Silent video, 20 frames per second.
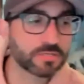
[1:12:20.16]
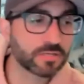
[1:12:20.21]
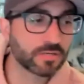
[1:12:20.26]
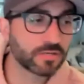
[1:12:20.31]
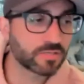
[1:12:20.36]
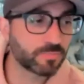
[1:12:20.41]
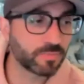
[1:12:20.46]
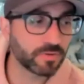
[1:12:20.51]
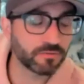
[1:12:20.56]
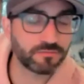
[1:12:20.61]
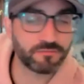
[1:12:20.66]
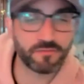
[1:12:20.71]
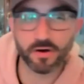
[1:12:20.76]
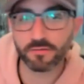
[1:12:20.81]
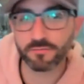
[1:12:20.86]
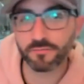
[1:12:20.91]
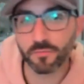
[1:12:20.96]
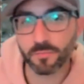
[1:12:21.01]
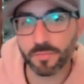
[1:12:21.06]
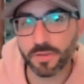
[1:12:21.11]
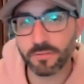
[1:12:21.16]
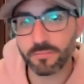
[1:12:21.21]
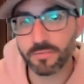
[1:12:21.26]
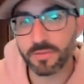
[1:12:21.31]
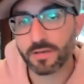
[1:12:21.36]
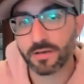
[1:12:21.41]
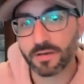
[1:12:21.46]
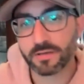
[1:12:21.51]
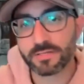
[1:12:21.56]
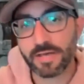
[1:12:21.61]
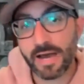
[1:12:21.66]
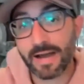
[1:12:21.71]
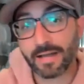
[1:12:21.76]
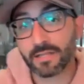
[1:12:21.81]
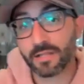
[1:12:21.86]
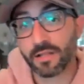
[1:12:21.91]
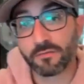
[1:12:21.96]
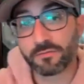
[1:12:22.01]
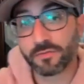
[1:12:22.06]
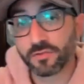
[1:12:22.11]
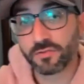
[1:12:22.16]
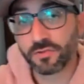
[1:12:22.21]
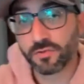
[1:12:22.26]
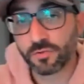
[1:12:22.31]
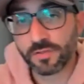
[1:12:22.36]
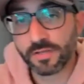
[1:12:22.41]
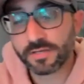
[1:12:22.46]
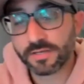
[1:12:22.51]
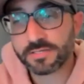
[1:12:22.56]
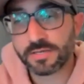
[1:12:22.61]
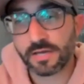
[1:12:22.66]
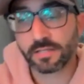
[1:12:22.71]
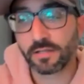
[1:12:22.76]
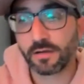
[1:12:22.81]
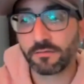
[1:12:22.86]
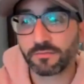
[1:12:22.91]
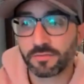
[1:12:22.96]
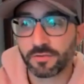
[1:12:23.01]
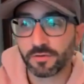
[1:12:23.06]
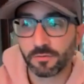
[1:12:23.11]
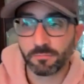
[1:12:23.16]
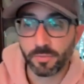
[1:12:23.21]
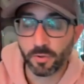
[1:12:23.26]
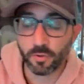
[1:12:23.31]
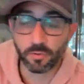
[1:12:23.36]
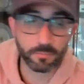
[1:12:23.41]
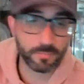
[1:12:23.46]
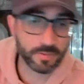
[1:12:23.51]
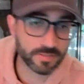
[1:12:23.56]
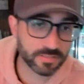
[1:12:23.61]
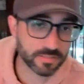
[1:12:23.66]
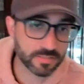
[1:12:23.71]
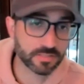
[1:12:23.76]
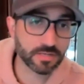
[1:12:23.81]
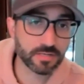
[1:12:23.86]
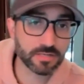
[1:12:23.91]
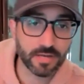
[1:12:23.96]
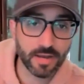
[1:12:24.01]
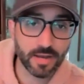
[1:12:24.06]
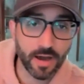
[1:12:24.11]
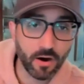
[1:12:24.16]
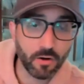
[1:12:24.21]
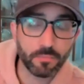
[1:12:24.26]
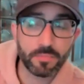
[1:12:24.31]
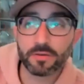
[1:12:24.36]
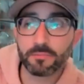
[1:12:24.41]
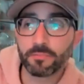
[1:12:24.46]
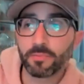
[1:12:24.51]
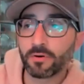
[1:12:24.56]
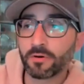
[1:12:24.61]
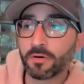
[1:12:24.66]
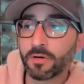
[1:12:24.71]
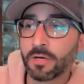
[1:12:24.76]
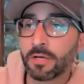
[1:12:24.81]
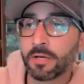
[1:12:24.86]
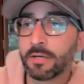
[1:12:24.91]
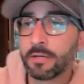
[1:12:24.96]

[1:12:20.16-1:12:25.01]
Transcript: and it's been fun for me because I love to do this. I love to build businesses and help people.